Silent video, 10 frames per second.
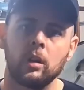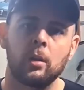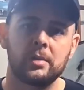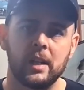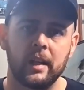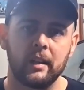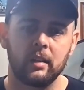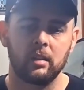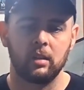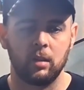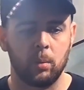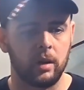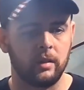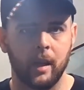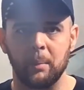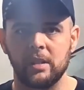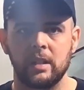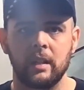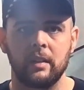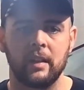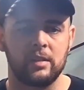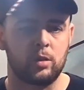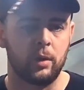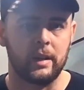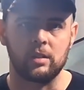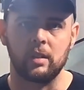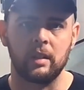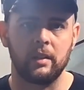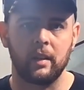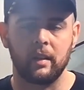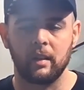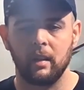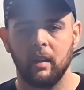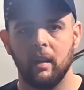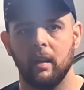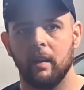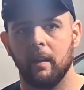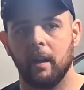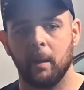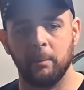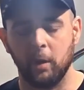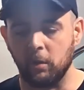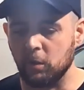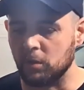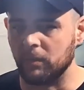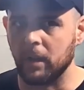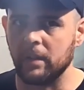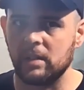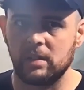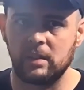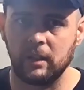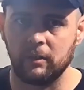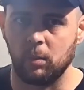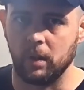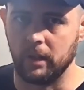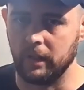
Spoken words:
a low setting. You don't want to damage anything, scratch anything. Don't use a very stiff one